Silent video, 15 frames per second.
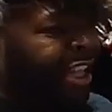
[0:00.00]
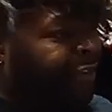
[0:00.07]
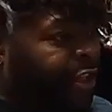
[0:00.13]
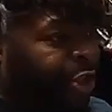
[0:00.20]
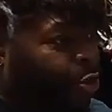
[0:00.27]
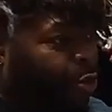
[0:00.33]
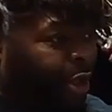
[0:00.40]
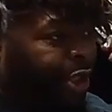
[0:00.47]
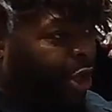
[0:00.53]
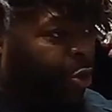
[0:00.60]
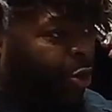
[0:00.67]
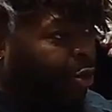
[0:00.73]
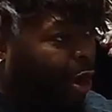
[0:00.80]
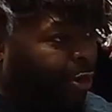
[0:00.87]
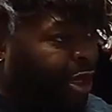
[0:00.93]
not even doing
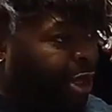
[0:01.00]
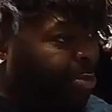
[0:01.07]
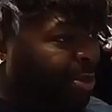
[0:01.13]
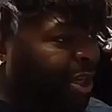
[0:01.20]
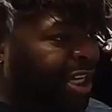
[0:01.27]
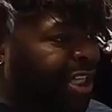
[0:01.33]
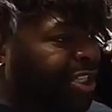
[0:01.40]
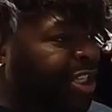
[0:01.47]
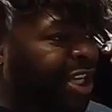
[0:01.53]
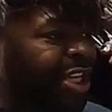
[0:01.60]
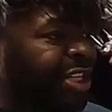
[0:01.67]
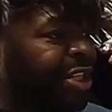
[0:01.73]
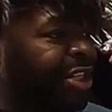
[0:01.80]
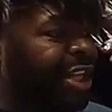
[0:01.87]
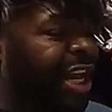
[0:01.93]
no work up here. It's
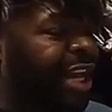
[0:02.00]
an easy